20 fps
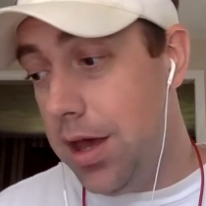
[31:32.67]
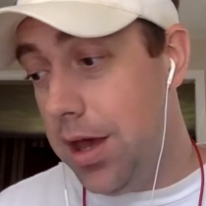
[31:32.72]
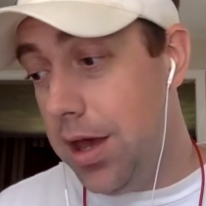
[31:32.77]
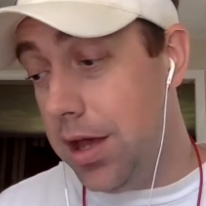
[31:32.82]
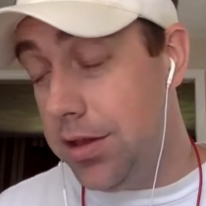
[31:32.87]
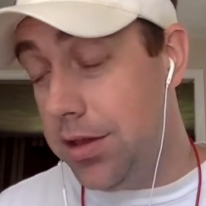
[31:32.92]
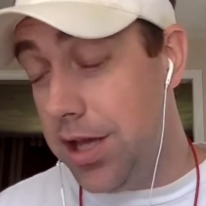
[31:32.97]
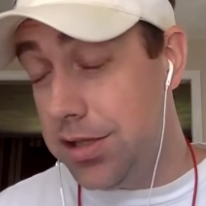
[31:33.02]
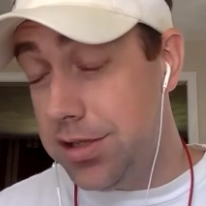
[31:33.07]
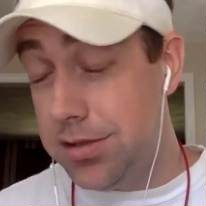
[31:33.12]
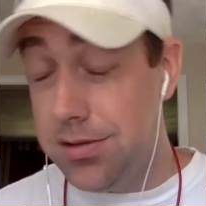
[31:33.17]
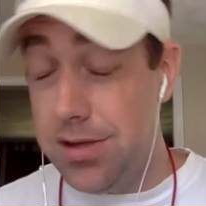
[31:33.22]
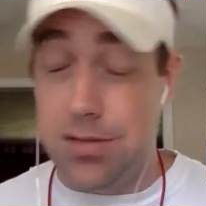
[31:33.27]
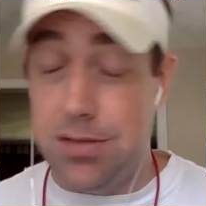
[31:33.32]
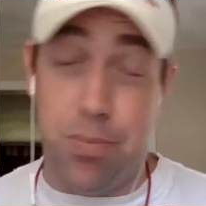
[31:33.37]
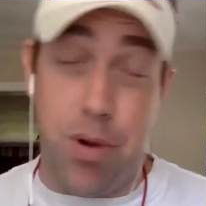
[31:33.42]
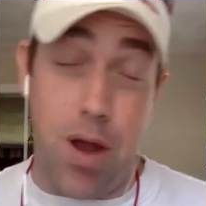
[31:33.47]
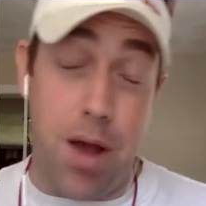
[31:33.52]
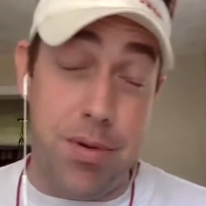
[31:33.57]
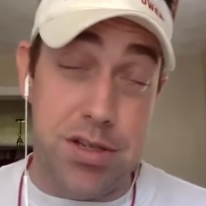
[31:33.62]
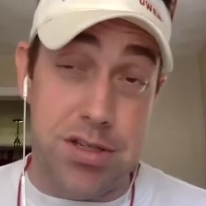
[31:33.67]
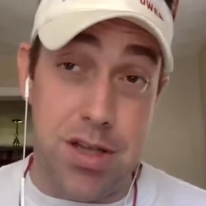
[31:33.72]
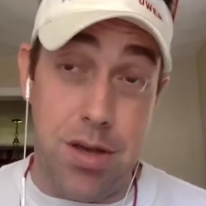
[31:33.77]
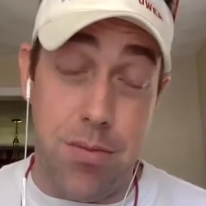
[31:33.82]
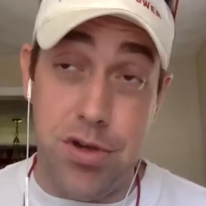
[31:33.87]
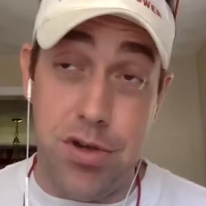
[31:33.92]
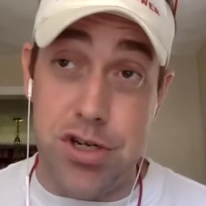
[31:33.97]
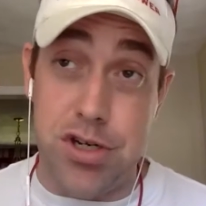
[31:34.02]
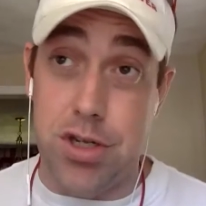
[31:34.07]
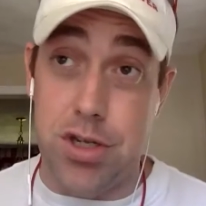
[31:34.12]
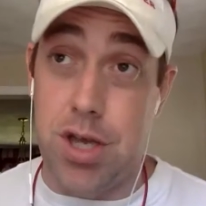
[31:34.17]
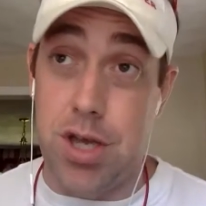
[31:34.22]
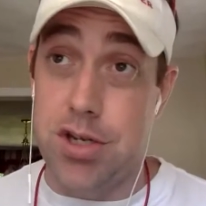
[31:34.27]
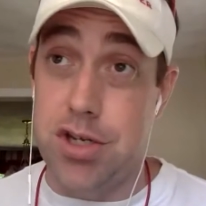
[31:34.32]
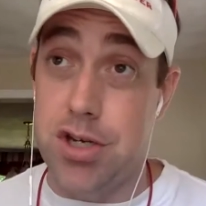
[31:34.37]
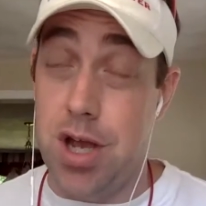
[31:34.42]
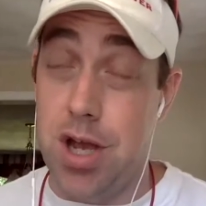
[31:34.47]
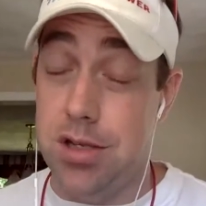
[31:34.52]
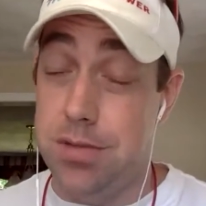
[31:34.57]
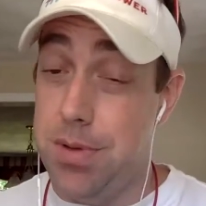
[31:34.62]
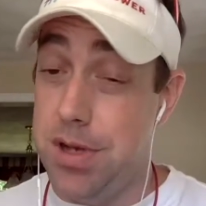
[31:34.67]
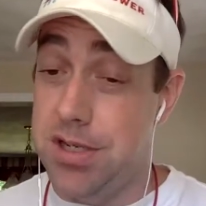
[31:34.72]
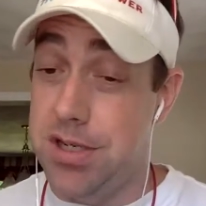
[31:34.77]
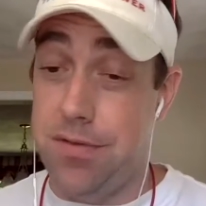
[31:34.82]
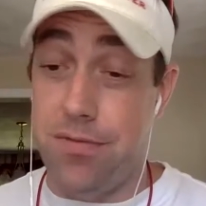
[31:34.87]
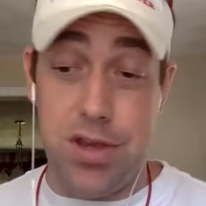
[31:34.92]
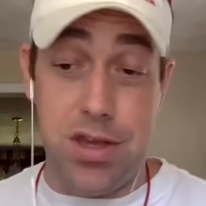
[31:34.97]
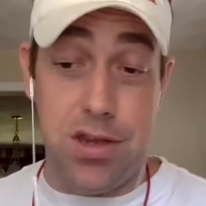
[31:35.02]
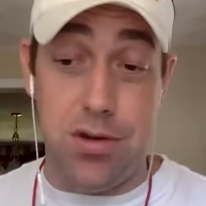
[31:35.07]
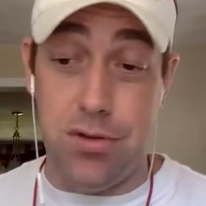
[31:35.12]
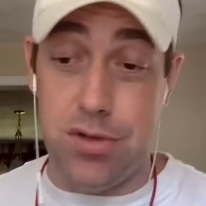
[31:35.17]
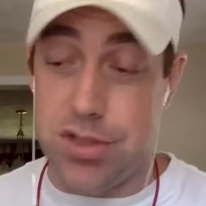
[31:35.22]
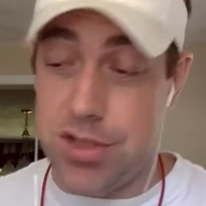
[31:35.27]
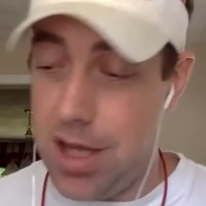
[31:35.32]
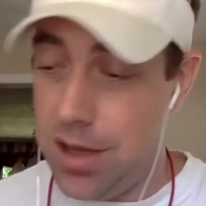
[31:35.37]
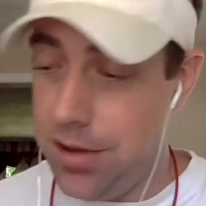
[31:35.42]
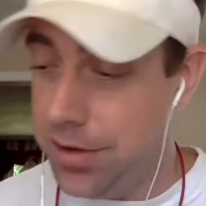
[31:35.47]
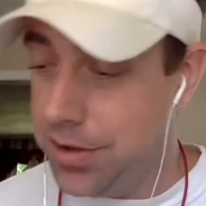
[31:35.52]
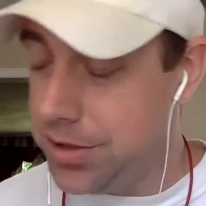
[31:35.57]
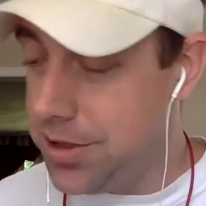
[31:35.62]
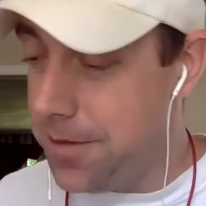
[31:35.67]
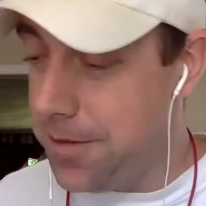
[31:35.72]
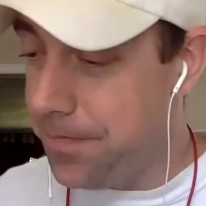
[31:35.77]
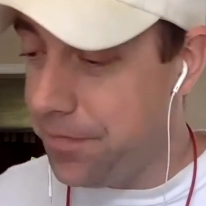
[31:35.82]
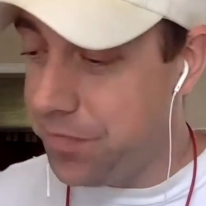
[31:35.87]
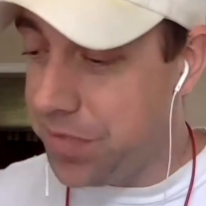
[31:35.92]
And that's probably something we should touch on, especially for you new sellers.